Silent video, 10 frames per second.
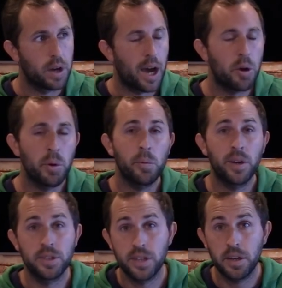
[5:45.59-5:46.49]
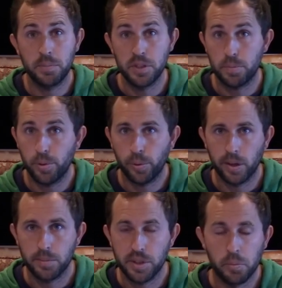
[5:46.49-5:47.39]
how do I want to set up these
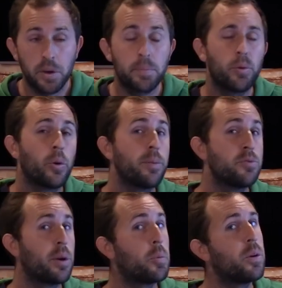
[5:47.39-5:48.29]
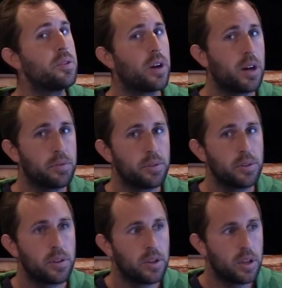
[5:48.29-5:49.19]
programs, and what programs do I want to offer?